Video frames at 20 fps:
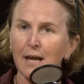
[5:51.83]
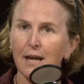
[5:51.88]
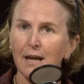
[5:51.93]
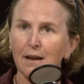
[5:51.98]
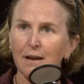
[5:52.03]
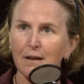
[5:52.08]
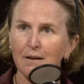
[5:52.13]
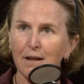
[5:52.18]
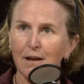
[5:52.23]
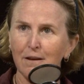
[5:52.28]

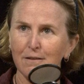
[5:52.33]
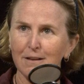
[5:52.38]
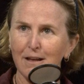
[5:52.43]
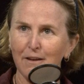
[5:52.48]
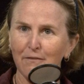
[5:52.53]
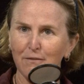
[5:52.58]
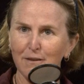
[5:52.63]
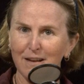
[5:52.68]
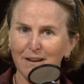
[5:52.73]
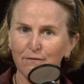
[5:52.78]
it
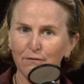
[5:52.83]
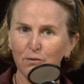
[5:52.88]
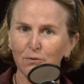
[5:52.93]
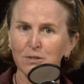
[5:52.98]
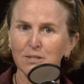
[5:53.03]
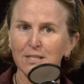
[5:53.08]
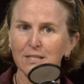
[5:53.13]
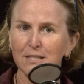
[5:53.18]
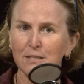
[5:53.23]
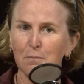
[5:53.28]

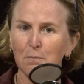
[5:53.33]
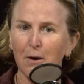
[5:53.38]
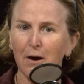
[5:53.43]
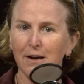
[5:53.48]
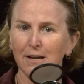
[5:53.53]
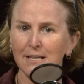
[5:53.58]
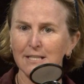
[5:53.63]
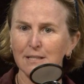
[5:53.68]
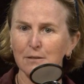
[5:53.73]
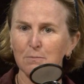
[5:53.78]
influences the
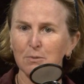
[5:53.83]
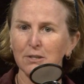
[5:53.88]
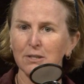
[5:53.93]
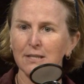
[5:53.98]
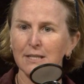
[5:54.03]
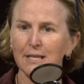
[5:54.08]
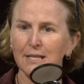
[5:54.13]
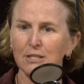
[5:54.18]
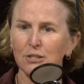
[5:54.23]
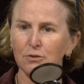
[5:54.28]
body's
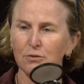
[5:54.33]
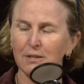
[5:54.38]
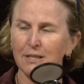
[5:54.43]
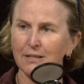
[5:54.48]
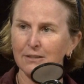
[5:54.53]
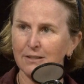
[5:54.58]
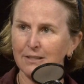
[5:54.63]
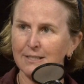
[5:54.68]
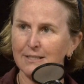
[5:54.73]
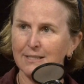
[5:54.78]
ability to
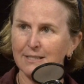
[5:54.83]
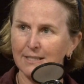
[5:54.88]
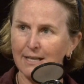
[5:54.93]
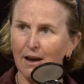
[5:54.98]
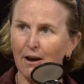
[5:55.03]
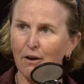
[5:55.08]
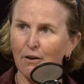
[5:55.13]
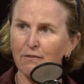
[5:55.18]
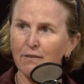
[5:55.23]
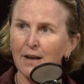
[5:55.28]
heal
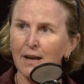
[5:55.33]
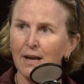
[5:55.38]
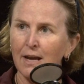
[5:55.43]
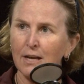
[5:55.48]
itself,